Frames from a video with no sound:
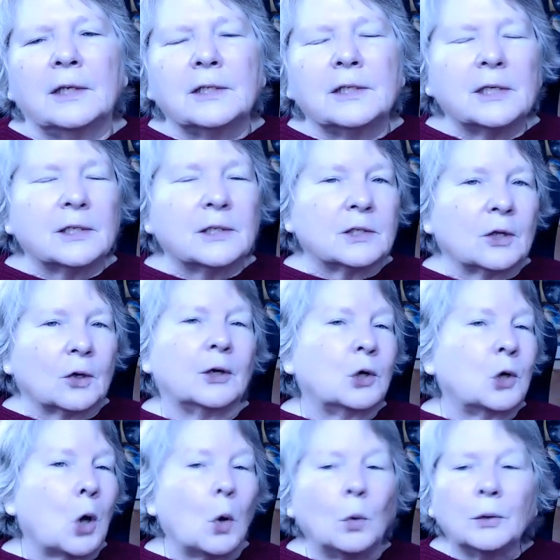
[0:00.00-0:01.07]
This is
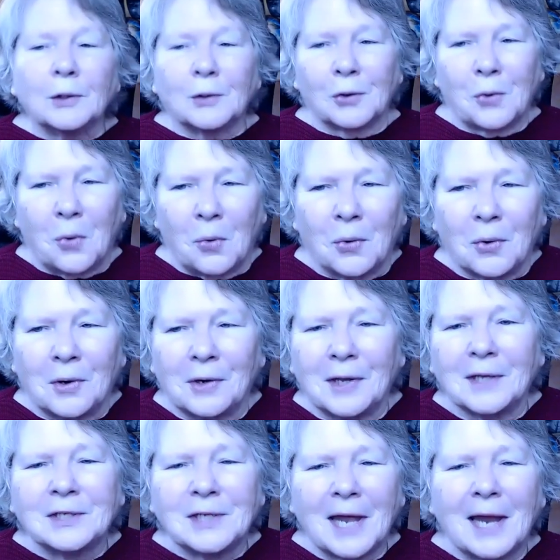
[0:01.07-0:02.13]
the golden
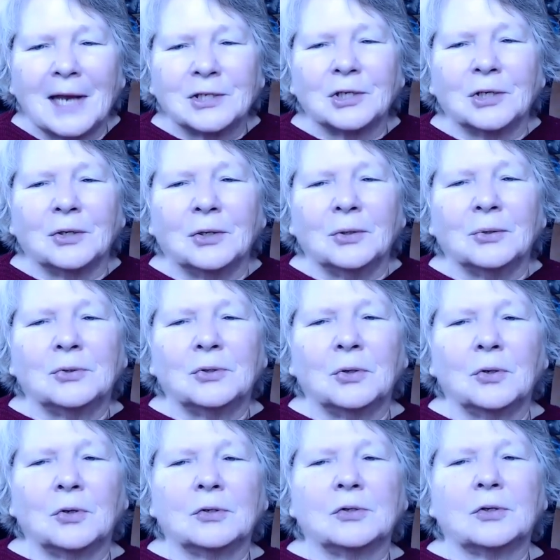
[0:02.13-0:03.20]
cord attaching you
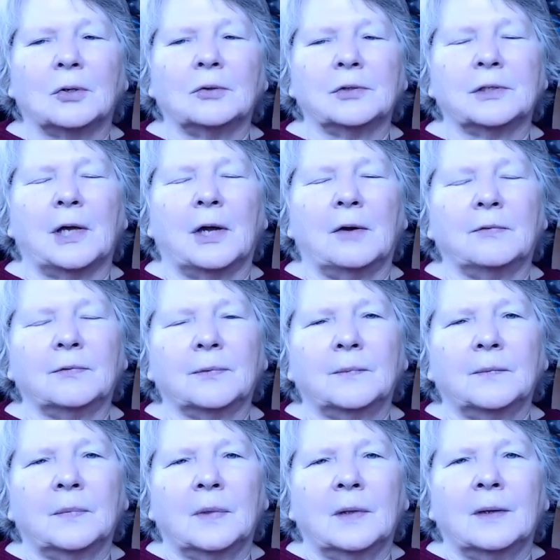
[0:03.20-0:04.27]
to your soul self.
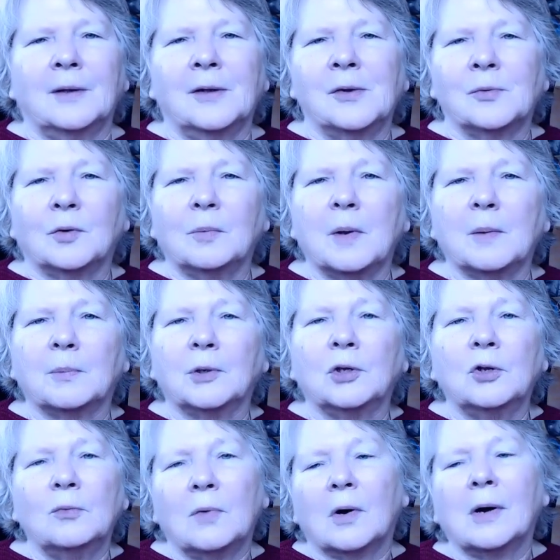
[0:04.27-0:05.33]

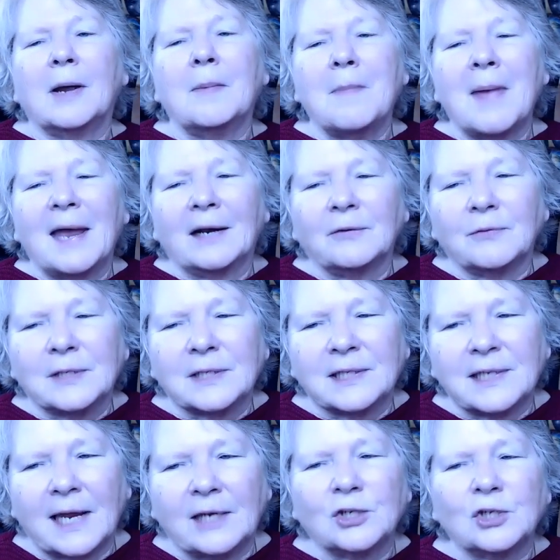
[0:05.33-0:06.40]
Remember, you are a
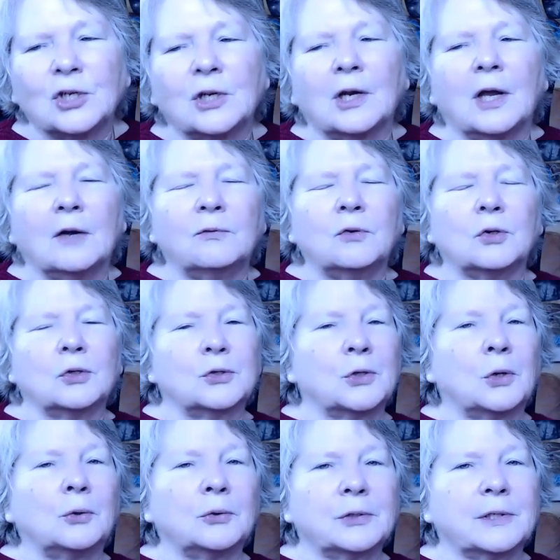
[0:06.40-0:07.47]
manifestation of your
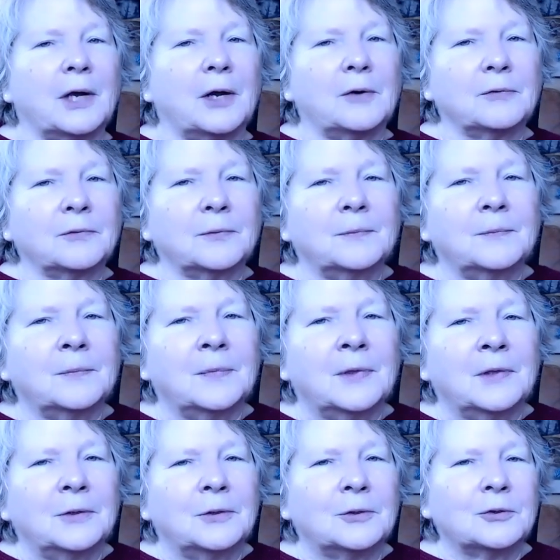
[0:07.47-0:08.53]
soul self.
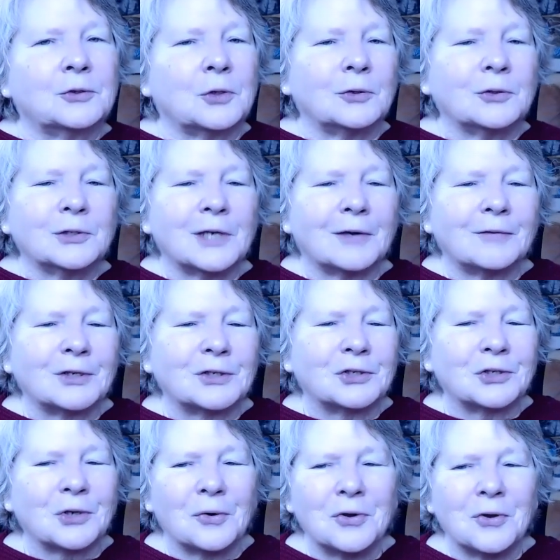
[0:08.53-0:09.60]
Your soul self has